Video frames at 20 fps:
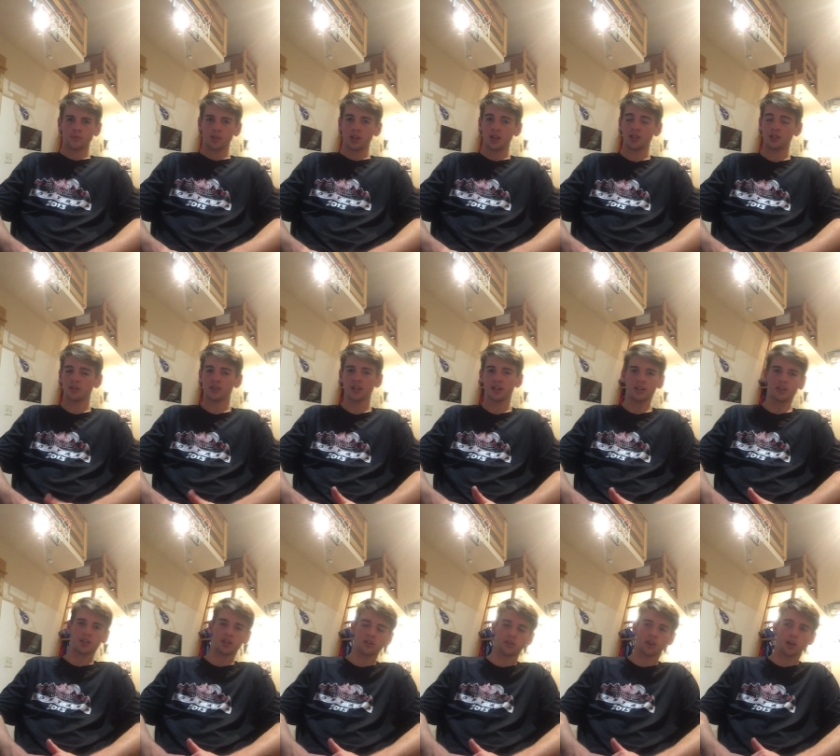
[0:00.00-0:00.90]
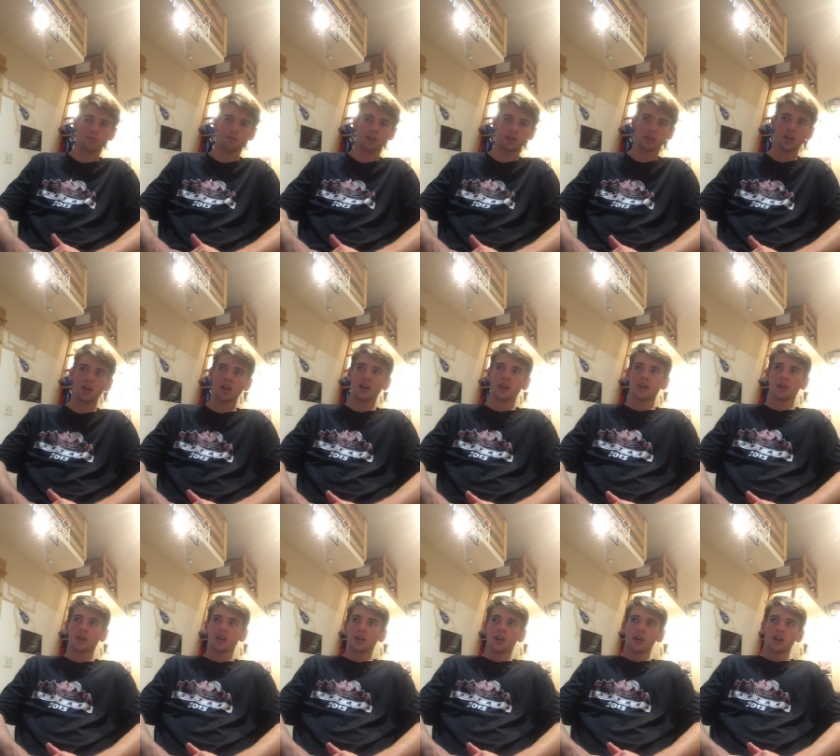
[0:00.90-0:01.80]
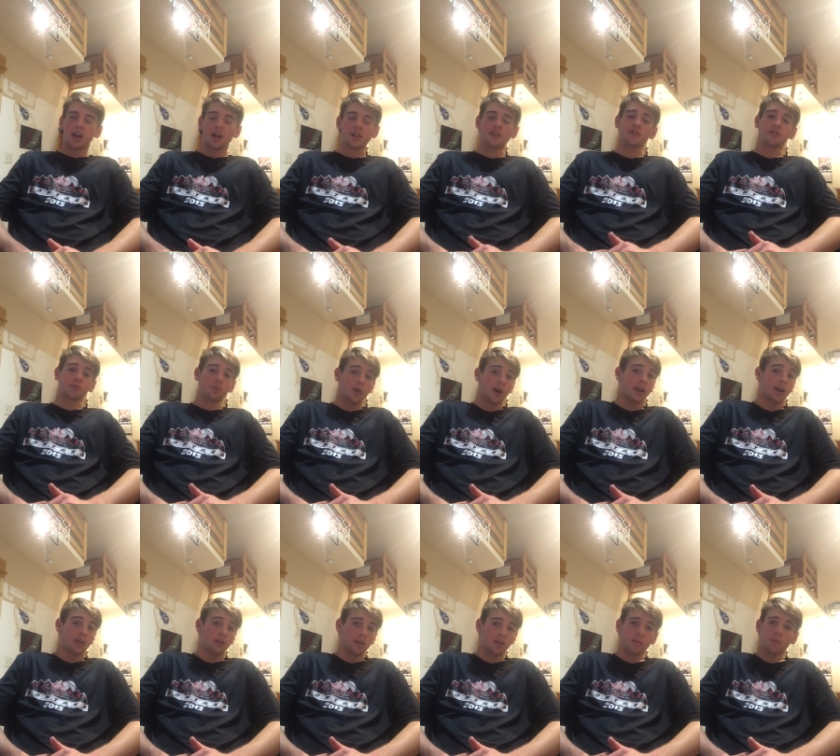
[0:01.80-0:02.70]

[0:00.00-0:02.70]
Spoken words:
He said he didn't, and he's right.